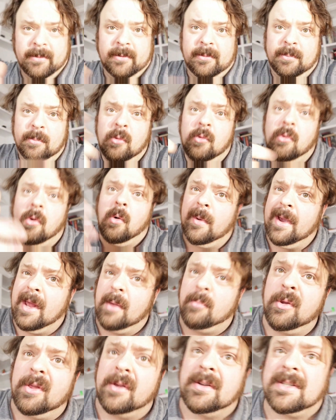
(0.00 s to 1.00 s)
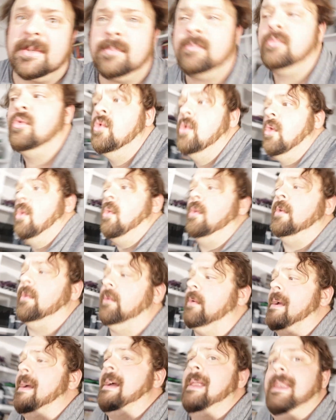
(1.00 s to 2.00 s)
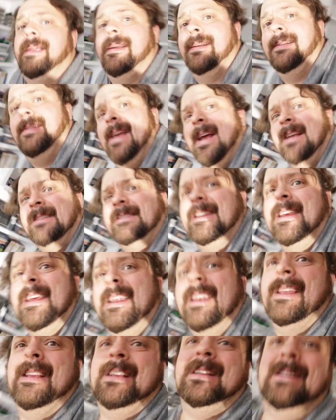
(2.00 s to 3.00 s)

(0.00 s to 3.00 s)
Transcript: Spool. We gotta put the spool holder on. That's it.